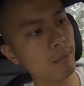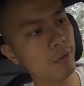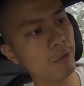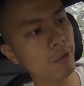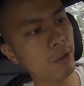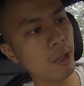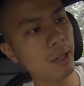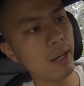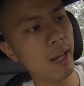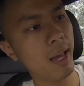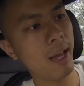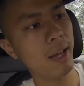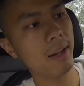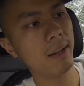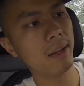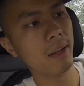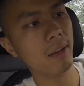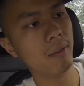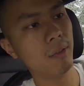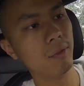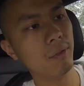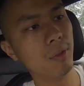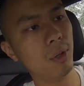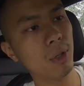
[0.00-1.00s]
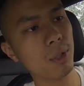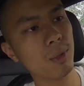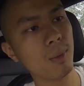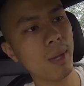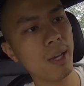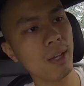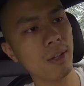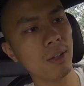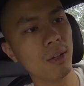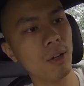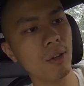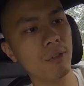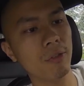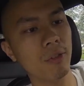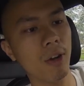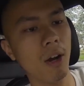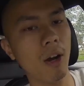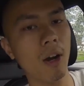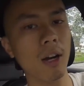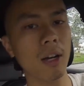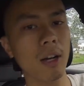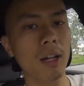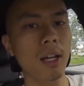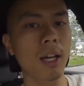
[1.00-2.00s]
front end of the Volkswagen Golf
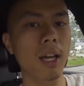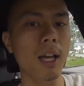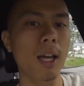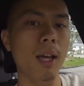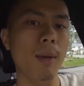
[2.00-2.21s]
R,